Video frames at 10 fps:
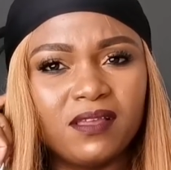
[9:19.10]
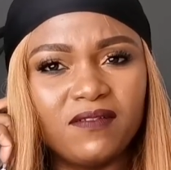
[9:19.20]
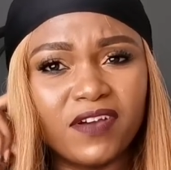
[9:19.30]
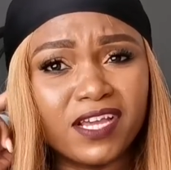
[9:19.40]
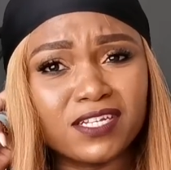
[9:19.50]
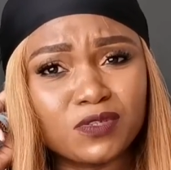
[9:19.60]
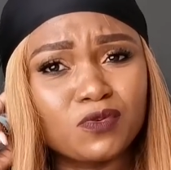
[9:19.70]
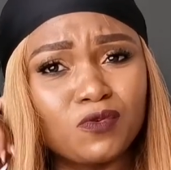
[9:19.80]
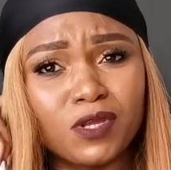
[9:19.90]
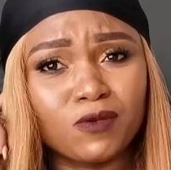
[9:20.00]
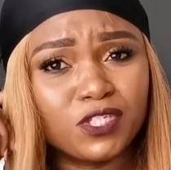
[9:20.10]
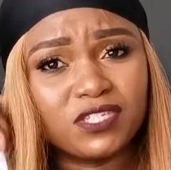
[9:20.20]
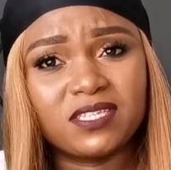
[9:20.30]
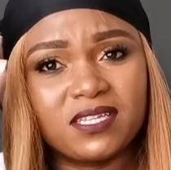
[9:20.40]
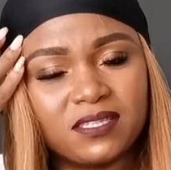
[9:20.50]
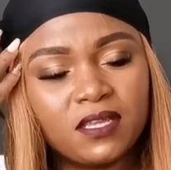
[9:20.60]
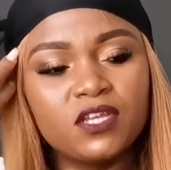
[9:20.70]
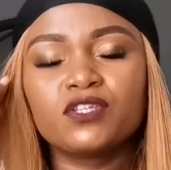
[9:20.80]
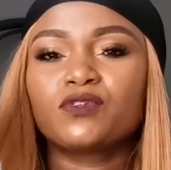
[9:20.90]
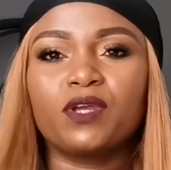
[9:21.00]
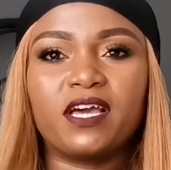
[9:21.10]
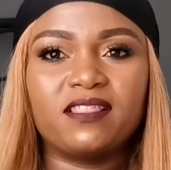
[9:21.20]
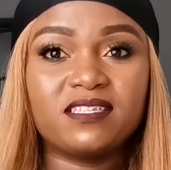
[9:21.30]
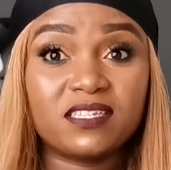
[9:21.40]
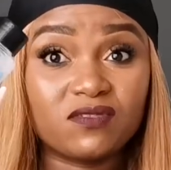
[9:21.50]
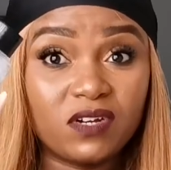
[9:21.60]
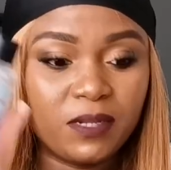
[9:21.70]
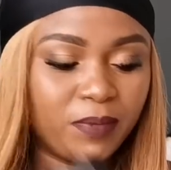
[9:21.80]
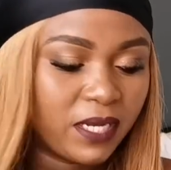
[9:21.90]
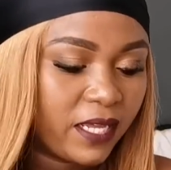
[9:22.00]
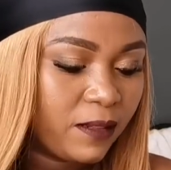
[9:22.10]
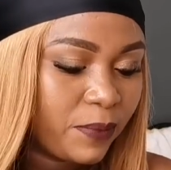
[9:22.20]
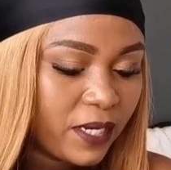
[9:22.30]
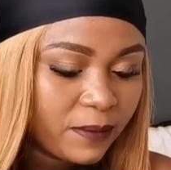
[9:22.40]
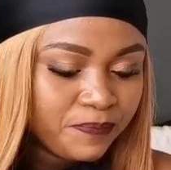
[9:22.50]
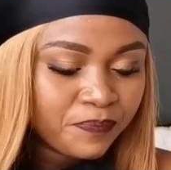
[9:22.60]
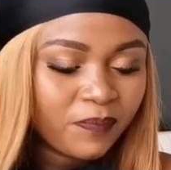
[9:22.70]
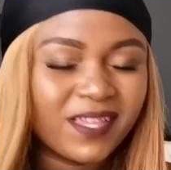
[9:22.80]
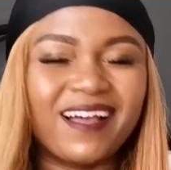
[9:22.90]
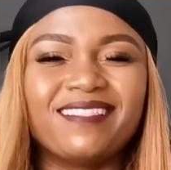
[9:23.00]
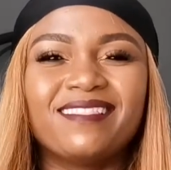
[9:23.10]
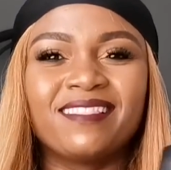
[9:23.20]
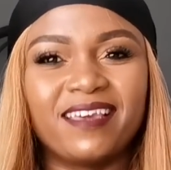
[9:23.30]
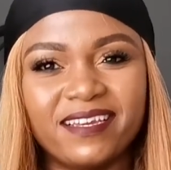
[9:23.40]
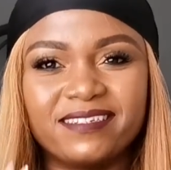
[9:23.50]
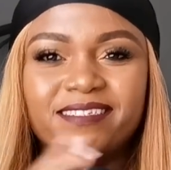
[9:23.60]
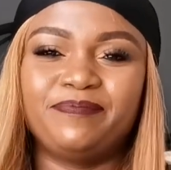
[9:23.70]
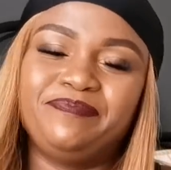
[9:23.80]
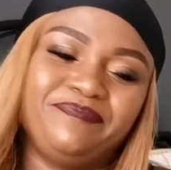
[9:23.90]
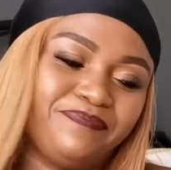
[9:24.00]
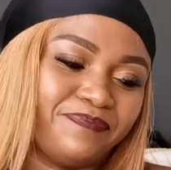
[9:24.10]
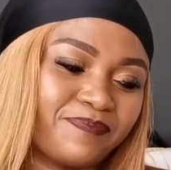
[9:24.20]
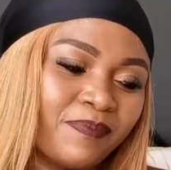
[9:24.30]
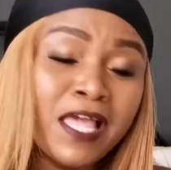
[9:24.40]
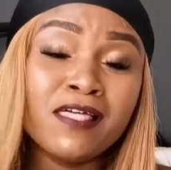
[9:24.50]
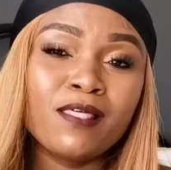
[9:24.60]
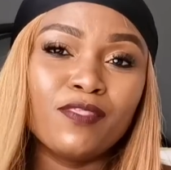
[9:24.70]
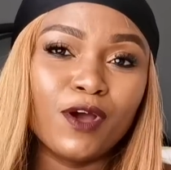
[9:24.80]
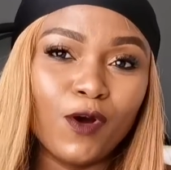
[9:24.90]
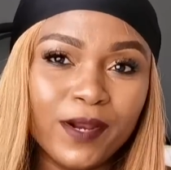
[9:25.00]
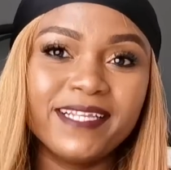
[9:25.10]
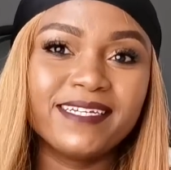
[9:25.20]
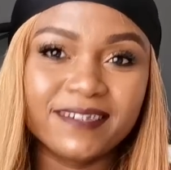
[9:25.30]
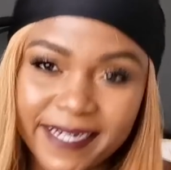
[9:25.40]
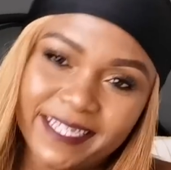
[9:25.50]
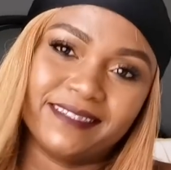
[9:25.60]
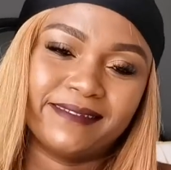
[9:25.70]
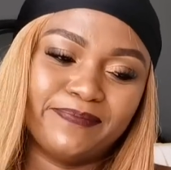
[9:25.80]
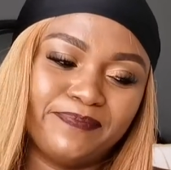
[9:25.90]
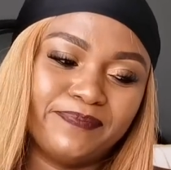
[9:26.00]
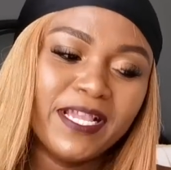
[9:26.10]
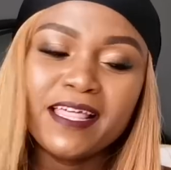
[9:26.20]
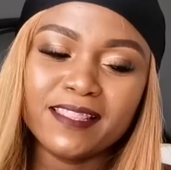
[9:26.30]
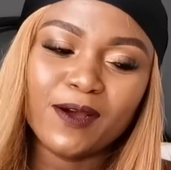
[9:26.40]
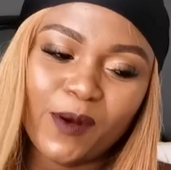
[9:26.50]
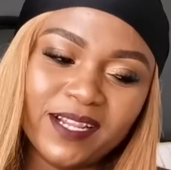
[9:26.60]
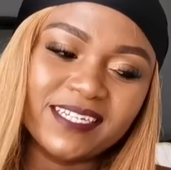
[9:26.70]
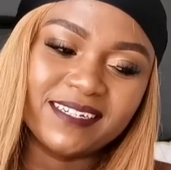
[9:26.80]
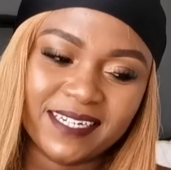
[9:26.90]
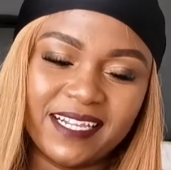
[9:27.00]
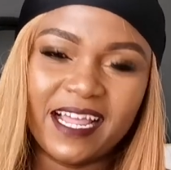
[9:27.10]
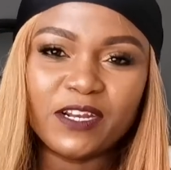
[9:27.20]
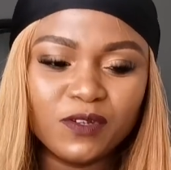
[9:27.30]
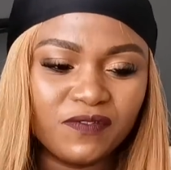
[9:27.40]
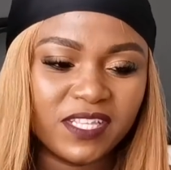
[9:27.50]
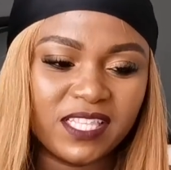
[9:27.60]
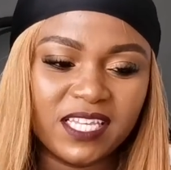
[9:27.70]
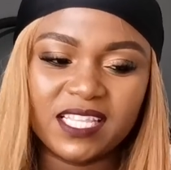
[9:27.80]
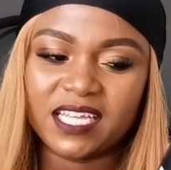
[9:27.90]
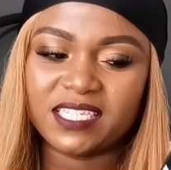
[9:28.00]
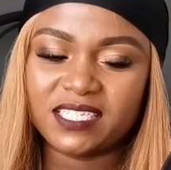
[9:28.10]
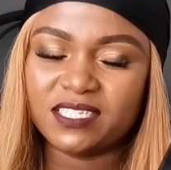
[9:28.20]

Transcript: if I understood well what she says. So yeah, this has really been helping. And then the holy grail. I don't even think that